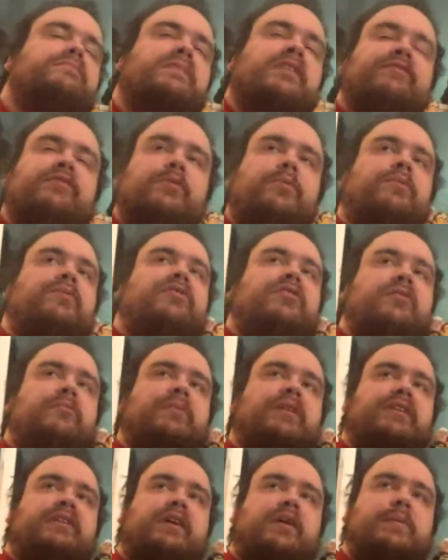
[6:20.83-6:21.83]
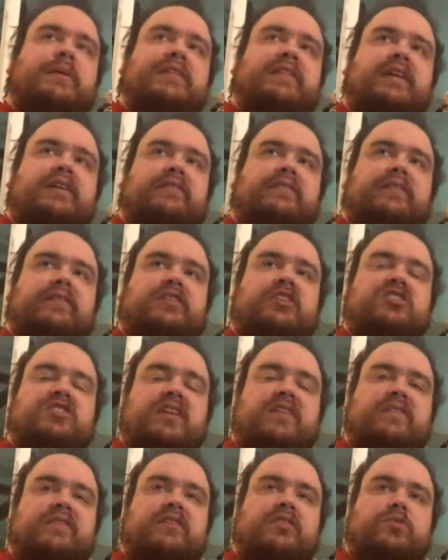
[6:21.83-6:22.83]
If you've seen Black Dynamite,
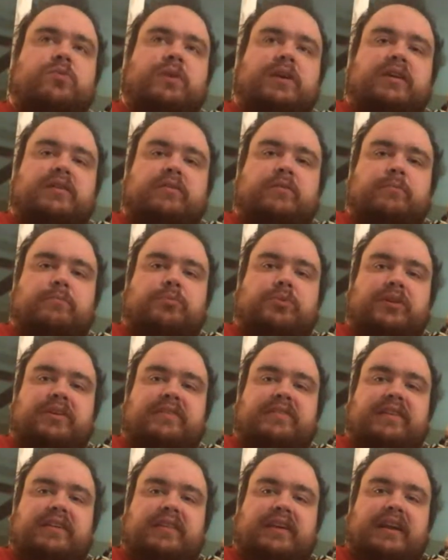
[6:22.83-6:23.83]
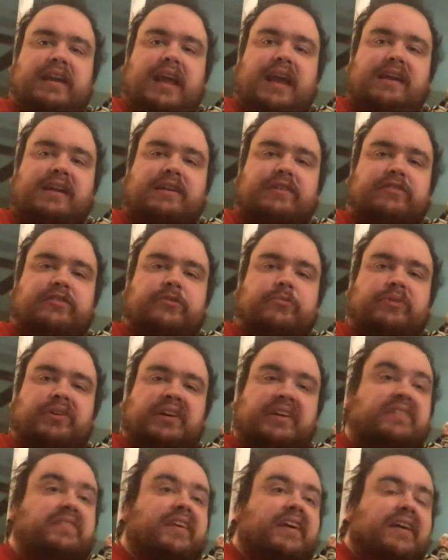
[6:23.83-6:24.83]
that is a quick, breezy, like 82
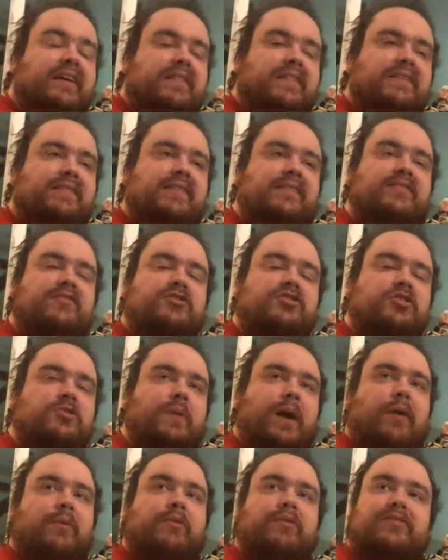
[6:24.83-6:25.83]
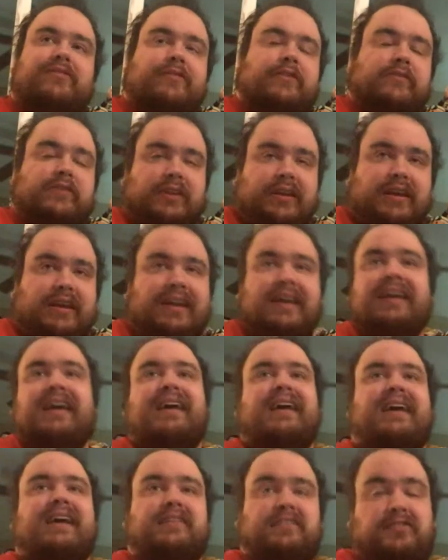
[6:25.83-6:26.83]
minutes. This is 2 hours 15.
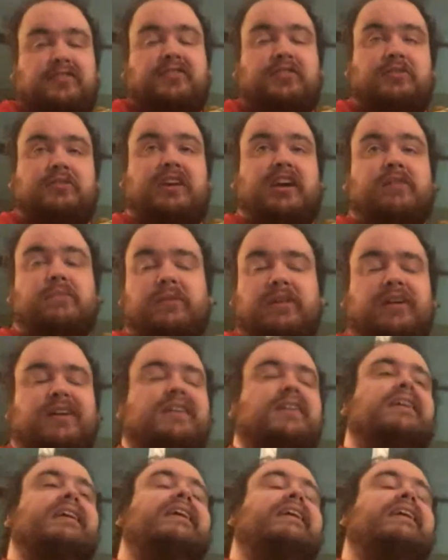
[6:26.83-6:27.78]
It's too damn long.